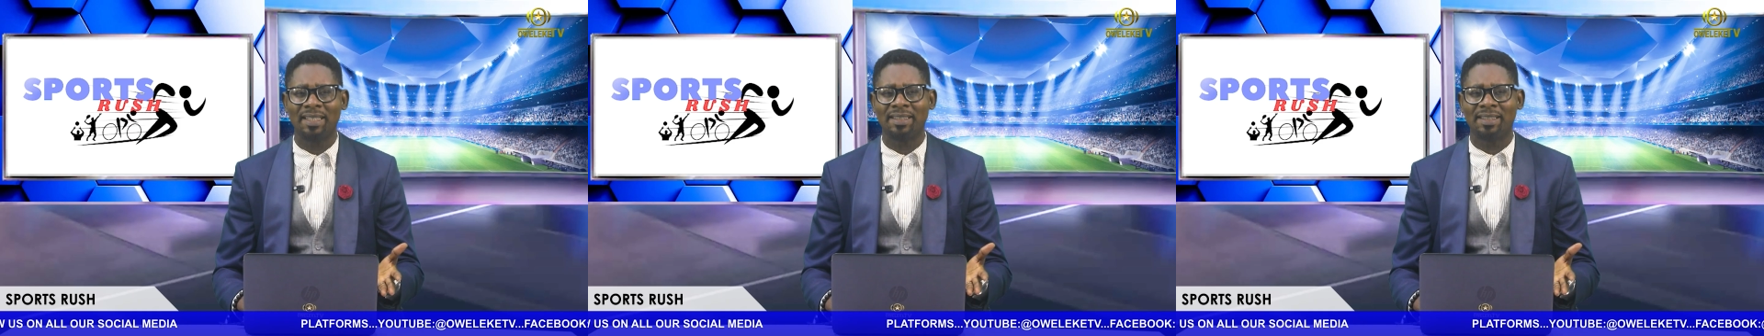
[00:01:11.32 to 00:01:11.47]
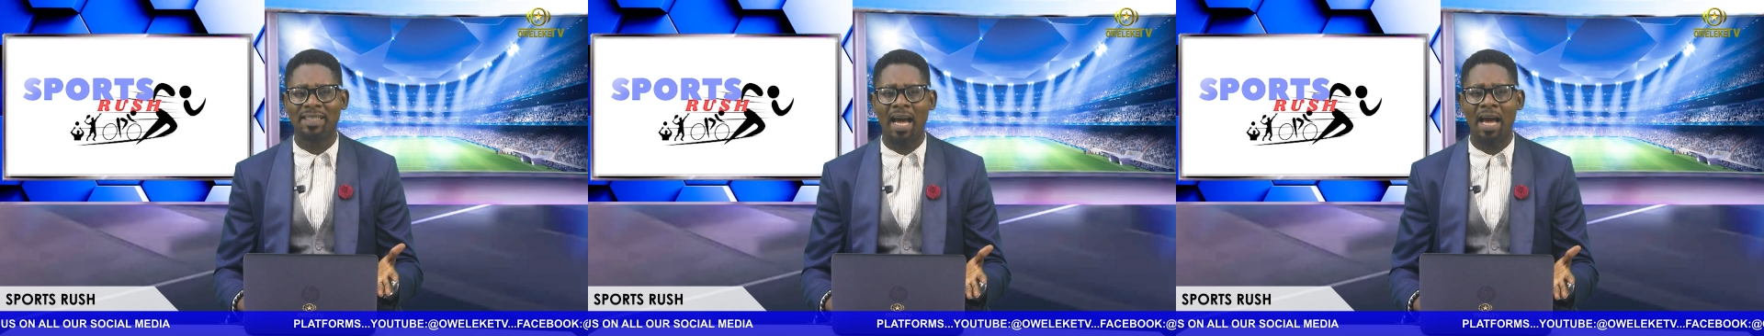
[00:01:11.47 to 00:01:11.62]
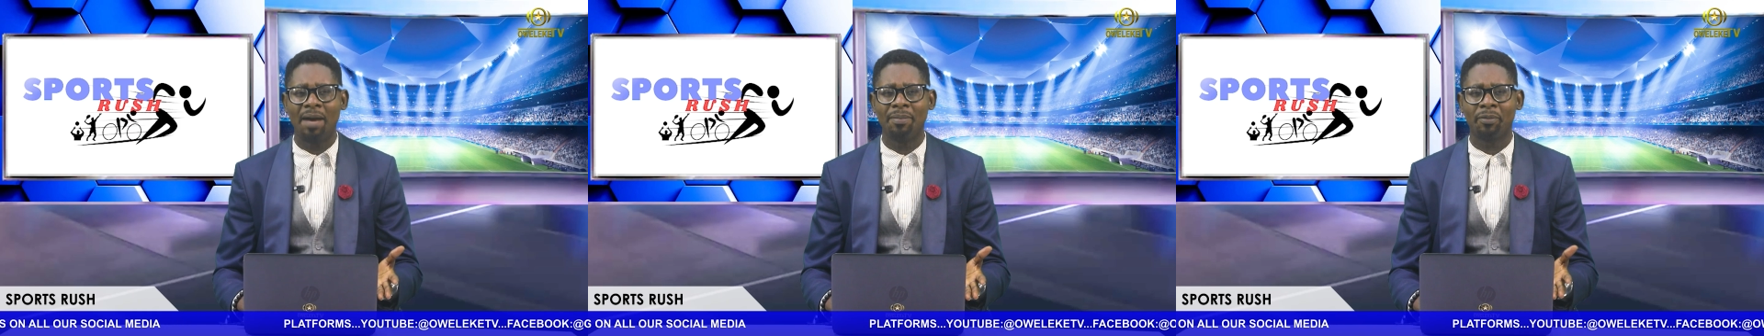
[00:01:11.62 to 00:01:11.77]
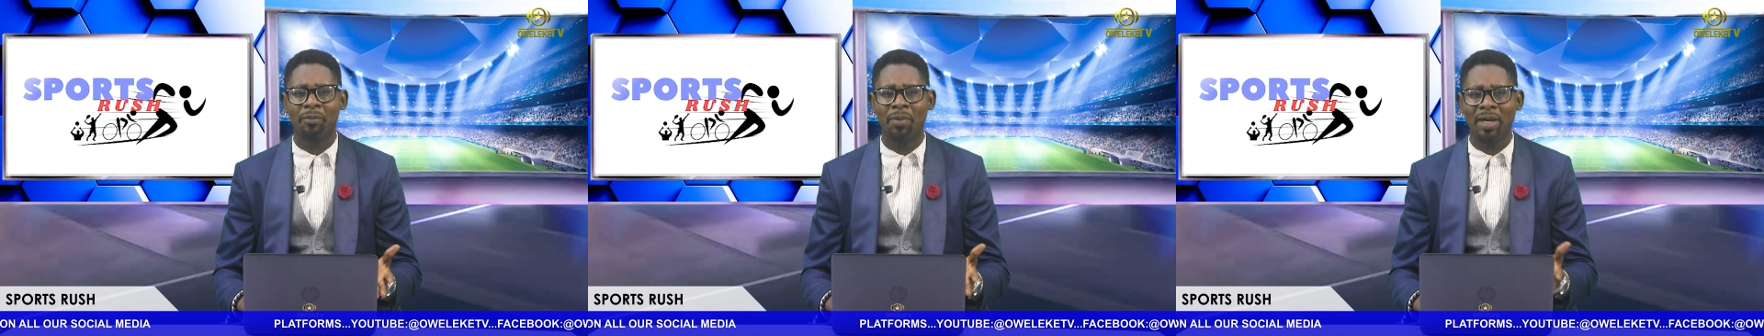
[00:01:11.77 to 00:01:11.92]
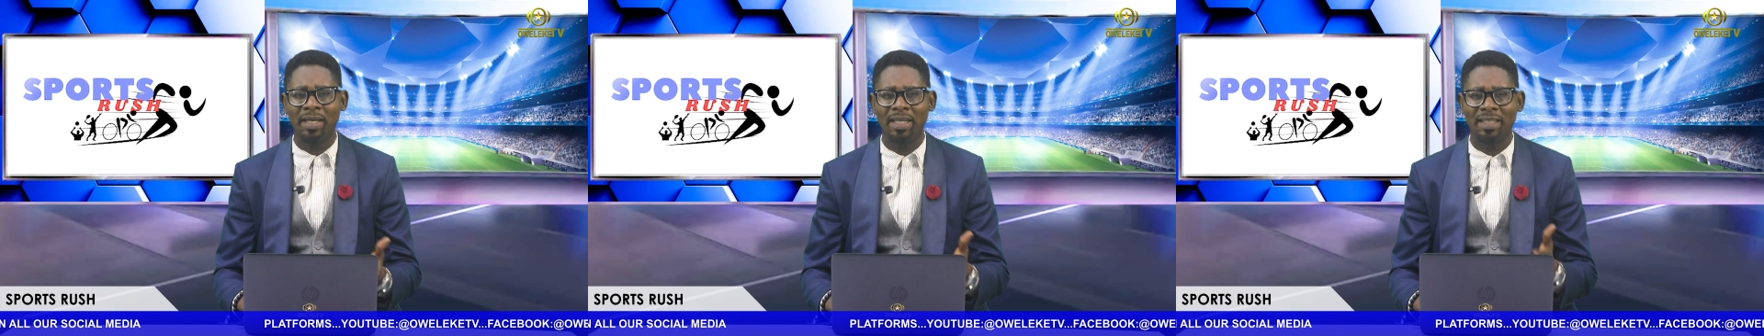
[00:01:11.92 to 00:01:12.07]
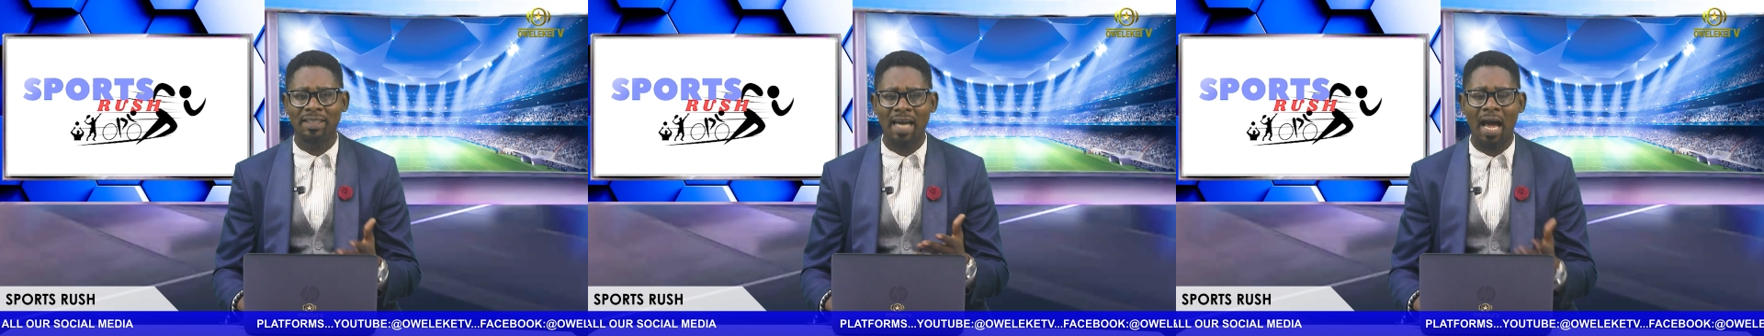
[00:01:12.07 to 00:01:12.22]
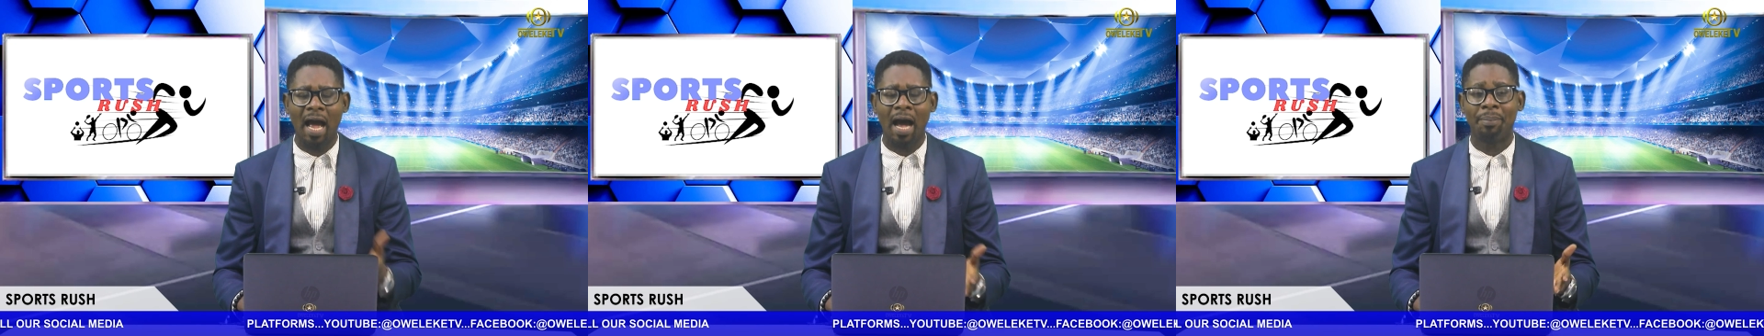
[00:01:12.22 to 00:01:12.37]
the time when
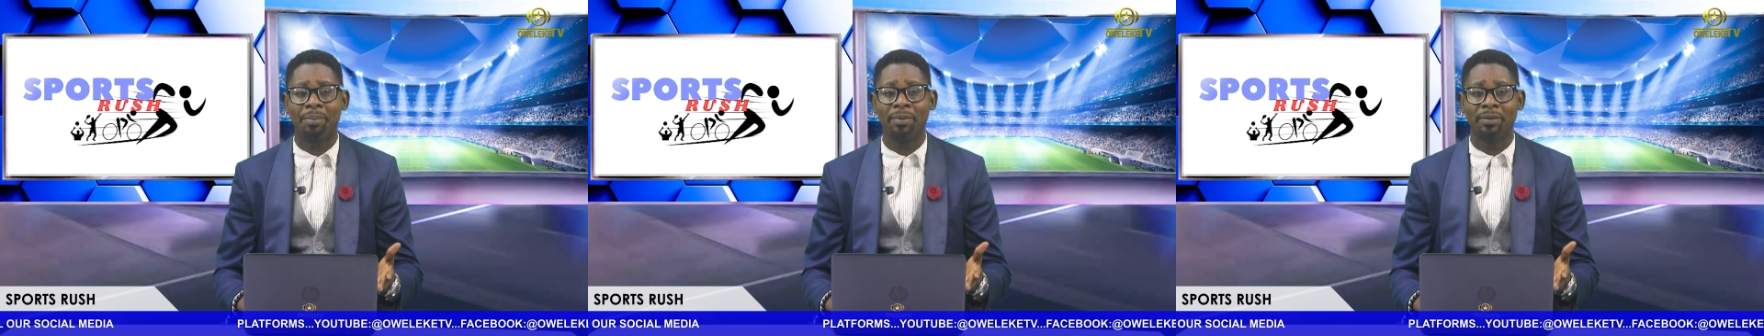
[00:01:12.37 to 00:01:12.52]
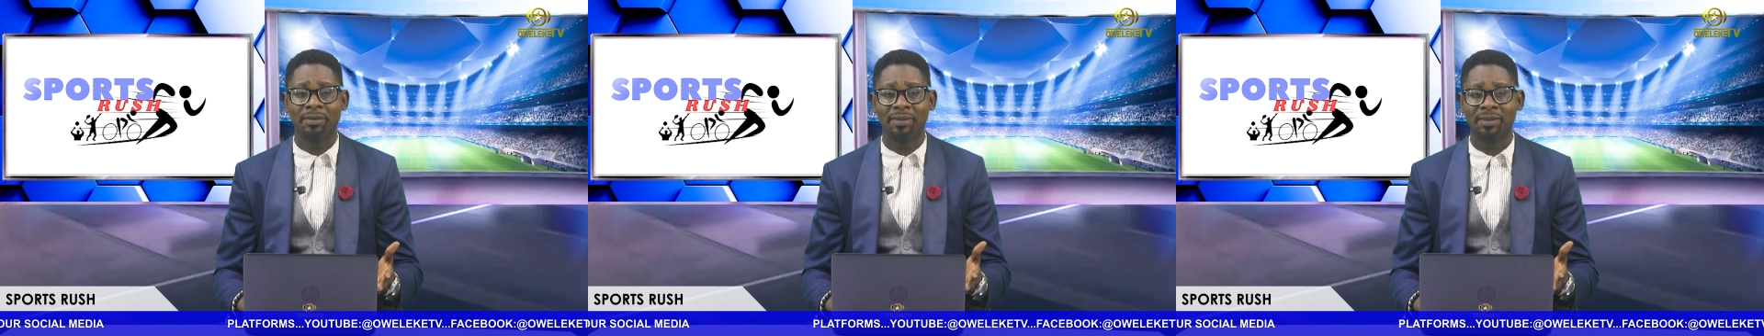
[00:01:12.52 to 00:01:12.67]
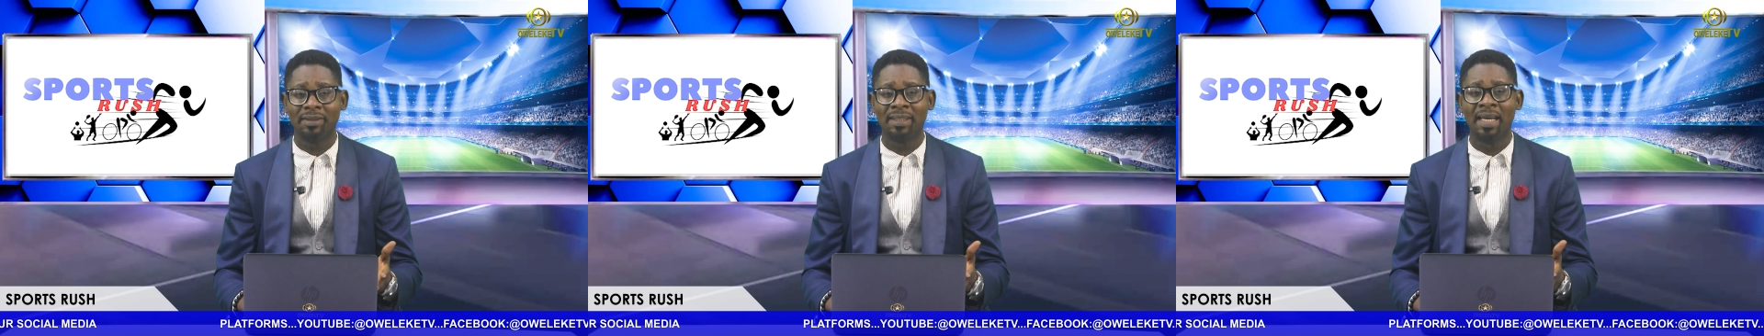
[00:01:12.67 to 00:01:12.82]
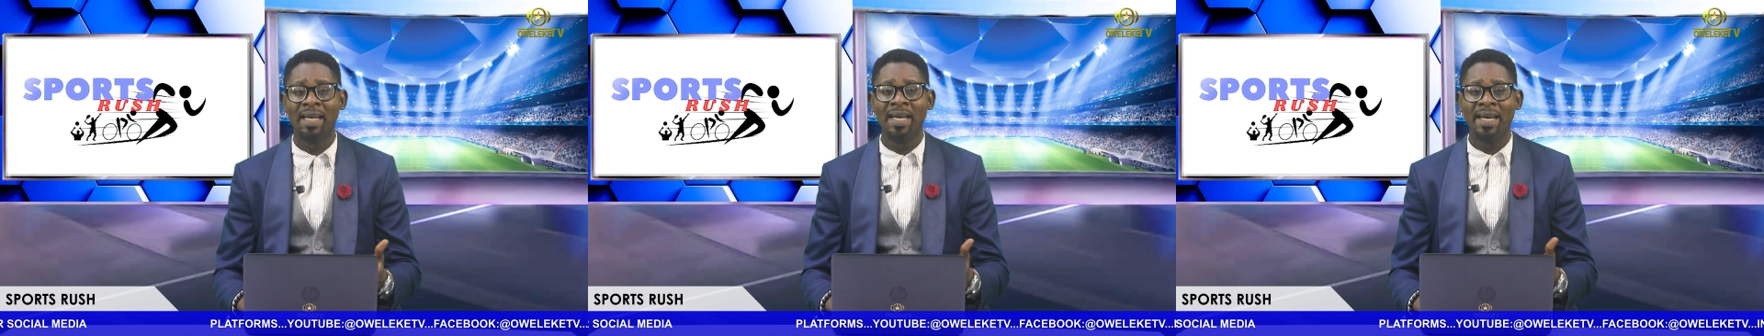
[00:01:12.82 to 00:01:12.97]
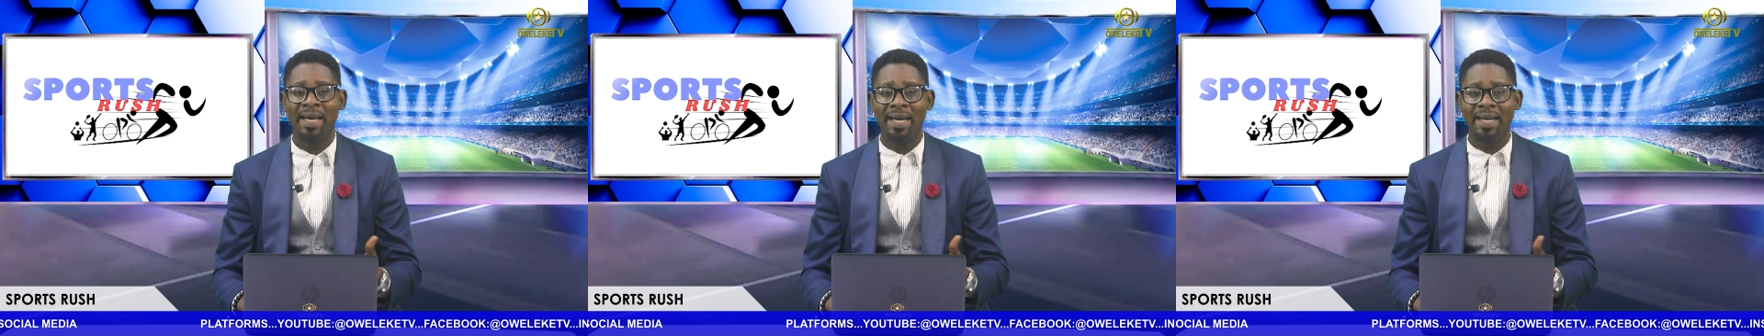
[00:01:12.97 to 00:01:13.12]
it happened